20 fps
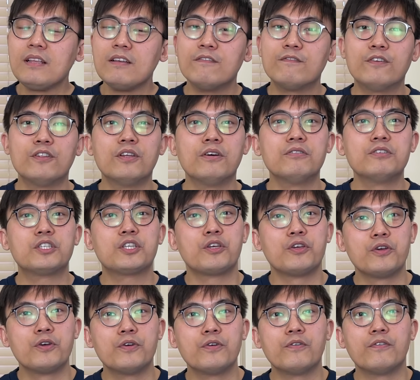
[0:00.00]
for those
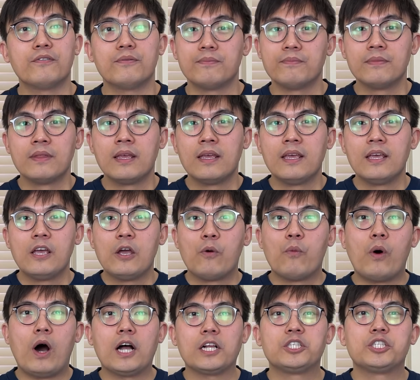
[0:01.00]
who
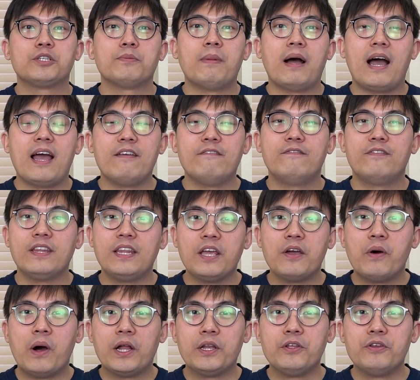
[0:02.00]
watch my
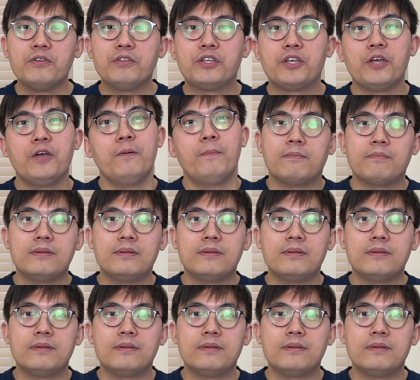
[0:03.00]
video on YouTube,